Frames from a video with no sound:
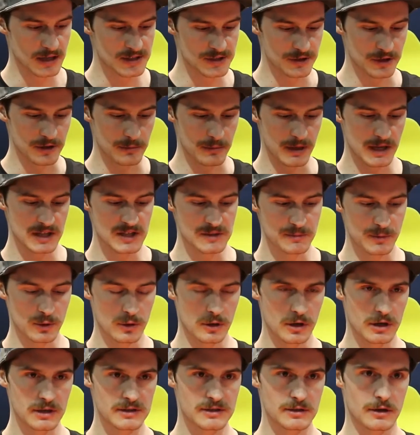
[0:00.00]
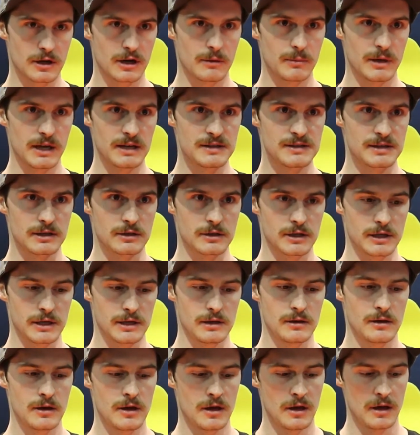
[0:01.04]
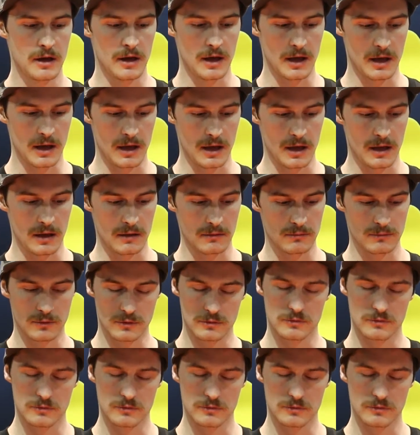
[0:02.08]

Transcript: So the men's boards are basically a